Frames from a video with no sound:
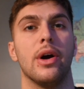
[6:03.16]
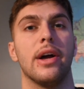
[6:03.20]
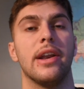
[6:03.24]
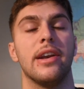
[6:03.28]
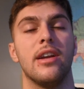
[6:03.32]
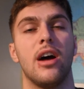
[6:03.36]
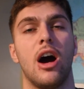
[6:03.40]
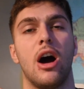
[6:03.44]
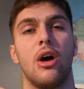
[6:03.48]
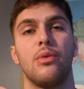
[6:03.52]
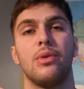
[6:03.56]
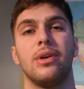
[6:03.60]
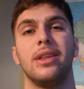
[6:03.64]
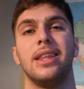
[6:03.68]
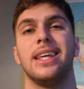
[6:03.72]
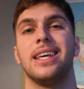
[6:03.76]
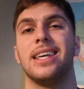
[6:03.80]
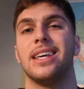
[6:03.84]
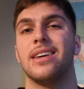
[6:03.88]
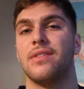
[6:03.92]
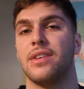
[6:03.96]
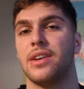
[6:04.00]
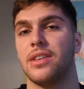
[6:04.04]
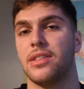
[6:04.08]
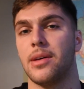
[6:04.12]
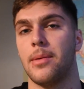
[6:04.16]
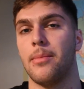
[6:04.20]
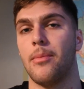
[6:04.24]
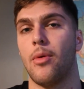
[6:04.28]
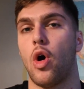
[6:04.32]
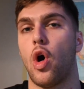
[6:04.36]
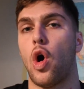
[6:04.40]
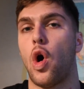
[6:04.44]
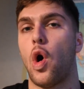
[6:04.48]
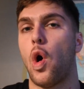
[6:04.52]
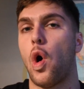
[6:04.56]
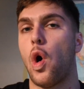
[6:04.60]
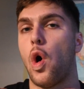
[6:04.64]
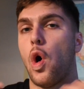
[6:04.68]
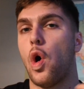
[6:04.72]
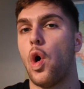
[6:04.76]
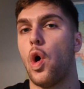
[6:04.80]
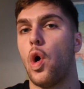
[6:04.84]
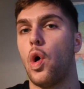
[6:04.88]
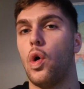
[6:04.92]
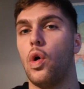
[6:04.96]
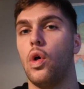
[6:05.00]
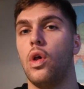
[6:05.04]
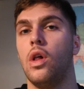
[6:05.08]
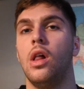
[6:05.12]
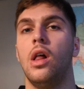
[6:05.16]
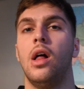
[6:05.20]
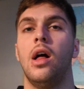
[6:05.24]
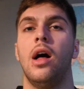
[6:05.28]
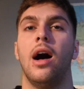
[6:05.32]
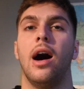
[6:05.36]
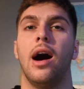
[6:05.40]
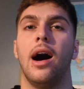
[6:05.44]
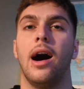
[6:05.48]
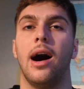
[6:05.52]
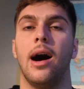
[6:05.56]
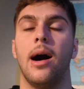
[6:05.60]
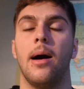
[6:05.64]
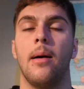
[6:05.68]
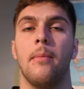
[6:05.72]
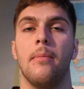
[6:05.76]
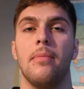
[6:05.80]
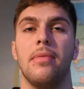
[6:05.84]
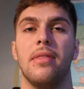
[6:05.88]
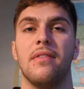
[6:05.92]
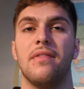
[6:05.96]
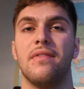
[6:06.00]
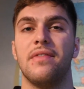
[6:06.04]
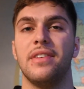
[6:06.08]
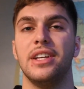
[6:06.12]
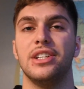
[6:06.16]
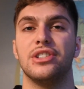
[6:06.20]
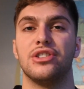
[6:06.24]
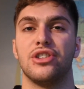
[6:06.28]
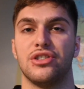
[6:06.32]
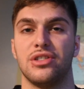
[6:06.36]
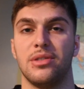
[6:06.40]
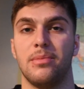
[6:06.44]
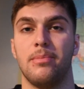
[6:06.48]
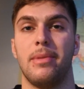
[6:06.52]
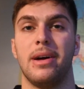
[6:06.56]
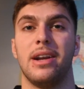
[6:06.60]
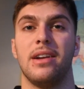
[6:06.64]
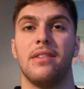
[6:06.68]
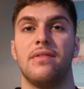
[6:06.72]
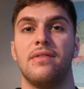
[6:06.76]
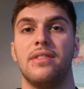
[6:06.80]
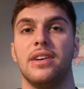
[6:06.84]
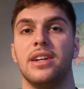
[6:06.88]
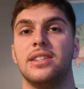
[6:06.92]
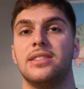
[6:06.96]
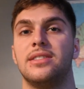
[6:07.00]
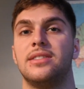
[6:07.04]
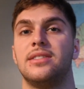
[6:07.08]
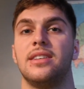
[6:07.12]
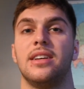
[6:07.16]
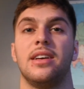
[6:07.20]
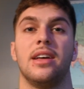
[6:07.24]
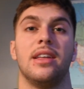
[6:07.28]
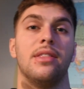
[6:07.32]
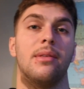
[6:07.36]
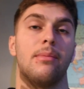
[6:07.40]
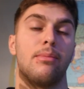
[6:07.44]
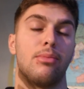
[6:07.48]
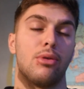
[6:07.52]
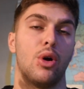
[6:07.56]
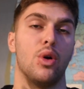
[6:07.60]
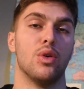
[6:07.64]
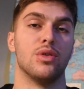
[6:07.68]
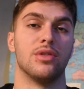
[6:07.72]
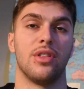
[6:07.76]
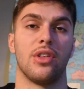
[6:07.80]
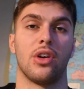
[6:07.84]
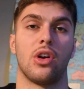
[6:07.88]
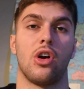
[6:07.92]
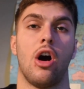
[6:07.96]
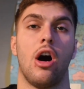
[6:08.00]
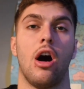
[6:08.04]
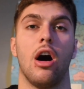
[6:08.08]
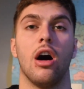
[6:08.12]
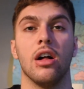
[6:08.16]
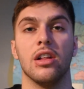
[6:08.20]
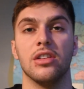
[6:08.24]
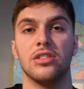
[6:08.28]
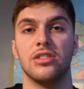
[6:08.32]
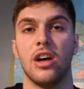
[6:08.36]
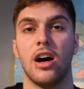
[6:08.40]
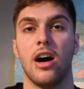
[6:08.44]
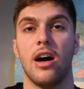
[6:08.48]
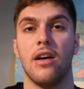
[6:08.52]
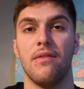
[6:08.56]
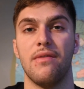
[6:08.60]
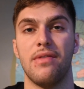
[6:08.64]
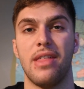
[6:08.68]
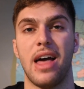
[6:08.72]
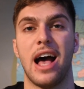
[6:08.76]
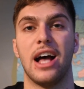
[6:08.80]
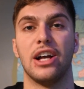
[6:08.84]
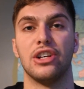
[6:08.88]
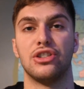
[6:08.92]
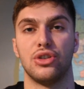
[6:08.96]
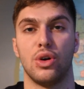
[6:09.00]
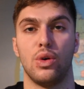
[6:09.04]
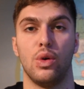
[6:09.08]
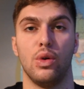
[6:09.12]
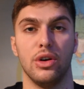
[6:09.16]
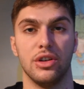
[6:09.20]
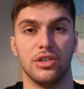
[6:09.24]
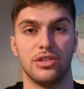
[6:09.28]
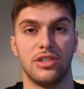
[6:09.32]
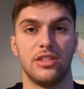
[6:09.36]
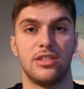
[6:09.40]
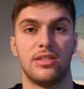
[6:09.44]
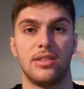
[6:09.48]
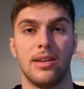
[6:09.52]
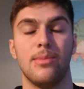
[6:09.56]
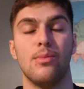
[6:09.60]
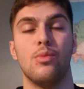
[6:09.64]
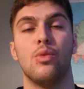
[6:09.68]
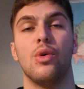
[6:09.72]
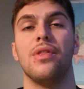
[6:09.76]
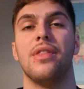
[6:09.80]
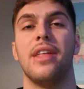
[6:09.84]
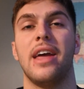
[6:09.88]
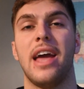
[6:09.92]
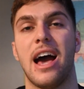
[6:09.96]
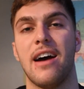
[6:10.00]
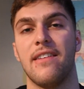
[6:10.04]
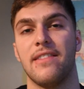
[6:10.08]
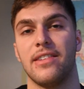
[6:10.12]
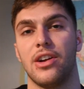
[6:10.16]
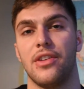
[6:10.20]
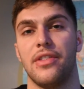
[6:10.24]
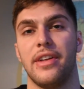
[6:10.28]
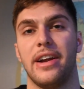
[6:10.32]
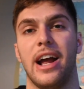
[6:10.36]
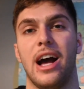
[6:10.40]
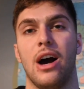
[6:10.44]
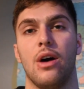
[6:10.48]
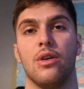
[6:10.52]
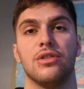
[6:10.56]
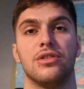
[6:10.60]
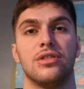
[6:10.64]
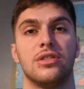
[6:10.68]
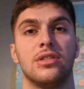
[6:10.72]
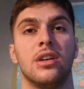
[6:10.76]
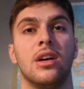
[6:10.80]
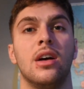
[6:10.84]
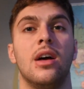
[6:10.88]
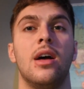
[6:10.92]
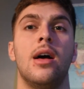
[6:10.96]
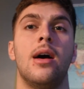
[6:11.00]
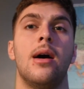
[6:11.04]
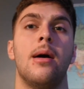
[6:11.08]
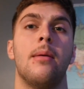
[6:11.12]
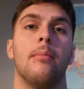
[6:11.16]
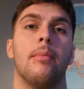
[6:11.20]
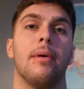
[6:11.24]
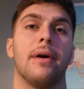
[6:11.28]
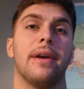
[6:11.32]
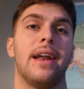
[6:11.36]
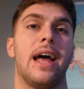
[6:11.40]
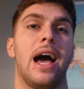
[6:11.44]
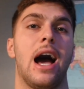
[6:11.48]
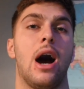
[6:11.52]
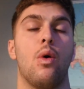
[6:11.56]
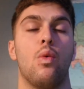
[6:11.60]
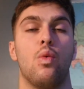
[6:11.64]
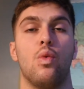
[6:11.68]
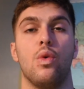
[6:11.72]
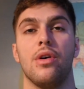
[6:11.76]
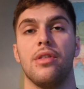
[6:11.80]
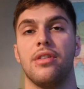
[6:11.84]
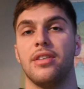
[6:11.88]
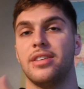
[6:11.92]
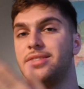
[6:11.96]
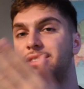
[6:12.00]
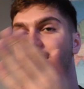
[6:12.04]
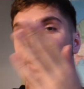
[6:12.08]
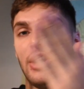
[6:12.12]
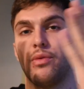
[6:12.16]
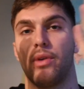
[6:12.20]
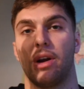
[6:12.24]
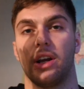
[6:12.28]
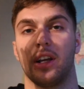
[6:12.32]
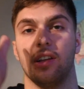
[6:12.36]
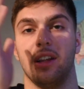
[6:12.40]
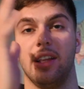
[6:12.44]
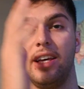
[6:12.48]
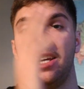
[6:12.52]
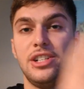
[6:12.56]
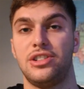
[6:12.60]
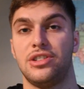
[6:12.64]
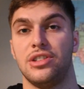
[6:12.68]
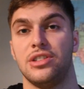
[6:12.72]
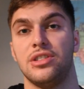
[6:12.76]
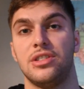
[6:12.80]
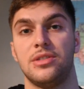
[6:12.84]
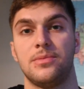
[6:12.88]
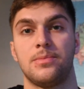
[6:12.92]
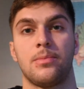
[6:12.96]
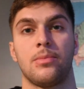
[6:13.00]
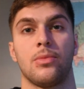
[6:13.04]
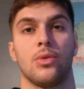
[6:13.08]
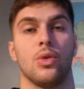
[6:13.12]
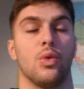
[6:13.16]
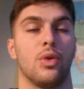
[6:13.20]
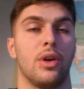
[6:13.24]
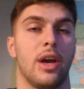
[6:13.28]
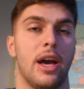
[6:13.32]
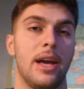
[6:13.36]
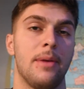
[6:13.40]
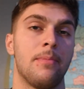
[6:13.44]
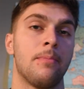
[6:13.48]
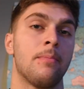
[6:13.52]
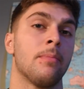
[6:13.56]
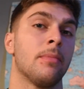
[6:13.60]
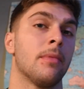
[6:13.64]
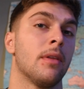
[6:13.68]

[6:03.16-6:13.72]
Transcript: and not really giving them all um, the features and benefits and the pros and the cons of that solar system when they have it on their house. But now with state regulations, okay,